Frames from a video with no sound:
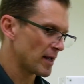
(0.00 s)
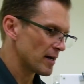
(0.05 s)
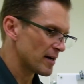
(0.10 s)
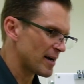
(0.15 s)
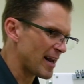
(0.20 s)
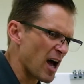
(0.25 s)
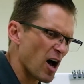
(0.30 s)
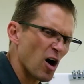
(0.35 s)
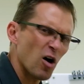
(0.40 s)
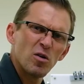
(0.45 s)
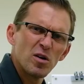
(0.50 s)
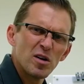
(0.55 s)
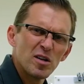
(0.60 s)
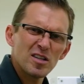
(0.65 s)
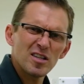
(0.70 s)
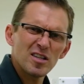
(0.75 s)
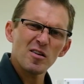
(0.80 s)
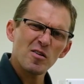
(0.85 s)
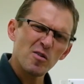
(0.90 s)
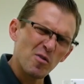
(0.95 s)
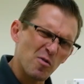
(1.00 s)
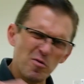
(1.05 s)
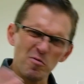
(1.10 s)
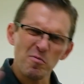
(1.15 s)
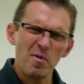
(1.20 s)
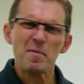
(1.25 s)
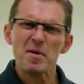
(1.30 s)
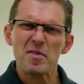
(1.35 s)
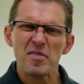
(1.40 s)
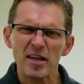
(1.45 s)
Now, you
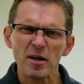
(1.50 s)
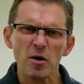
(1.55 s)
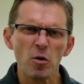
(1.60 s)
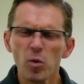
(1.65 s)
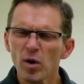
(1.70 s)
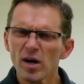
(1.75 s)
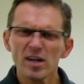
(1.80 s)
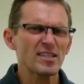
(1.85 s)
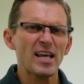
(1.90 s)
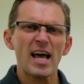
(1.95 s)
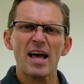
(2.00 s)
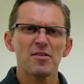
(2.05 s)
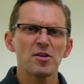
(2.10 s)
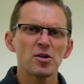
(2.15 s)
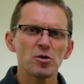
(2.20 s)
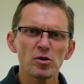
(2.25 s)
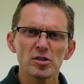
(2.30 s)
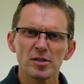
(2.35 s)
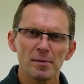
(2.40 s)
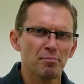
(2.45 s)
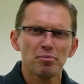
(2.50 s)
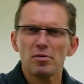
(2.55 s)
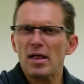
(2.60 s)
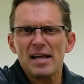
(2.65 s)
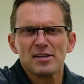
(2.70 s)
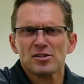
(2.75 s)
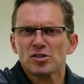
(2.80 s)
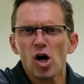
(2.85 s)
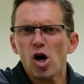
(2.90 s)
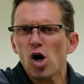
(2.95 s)
may be thinking, what does that have to do with a
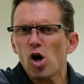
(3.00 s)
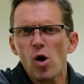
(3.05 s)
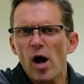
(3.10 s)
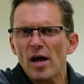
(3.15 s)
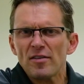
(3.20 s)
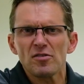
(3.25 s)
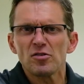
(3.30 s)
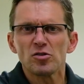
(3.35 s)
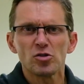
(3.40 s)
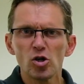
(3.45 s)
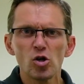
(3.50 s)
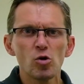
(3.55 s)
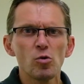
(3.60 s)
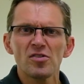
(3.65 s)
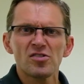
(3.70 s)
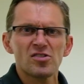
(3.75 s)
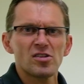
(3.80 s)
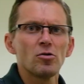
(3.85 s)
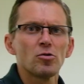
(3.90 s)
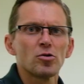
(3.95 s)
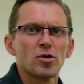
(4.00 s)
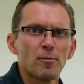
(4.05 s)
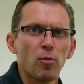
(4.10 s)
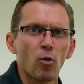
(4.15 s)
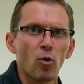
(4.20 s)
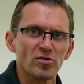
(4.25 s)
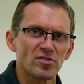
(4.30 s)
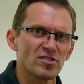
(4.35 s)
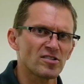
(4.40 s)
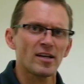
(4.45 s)
plateau? It has to do with cylinder
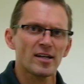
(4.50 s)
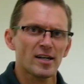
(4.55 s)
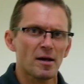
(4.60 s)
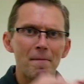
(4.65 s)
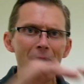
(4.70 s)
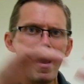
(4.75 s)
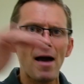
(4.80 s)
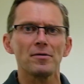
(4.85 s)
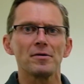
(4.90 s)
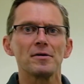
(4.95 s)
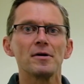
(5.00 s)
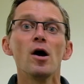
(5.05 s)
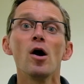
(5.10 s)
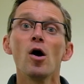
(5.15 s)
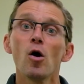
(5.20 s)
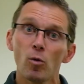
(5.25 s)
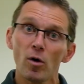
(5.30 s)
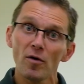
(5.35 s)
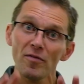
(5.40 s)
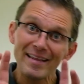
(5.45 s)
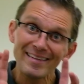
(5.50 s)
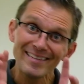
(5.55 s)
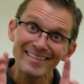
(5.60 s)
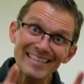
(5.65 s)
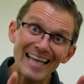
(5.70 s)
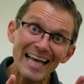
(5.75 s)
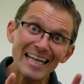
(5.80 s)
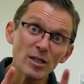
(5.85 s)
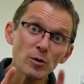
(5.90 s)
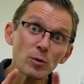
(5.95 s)
bores. It's sounds like a mountain. Well, that's
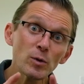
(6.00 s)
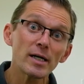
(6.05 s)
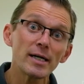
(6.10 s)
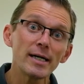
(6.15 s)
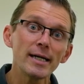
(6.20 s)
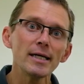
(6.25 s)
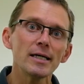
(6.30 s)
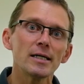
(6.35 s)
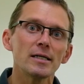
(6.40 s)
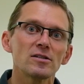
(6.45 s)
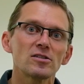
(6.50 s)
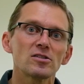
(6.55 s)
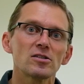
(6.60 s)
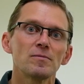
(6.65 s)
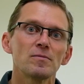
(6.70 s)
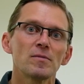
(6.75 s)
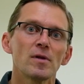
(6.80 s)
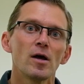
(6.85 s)
exactly what it is.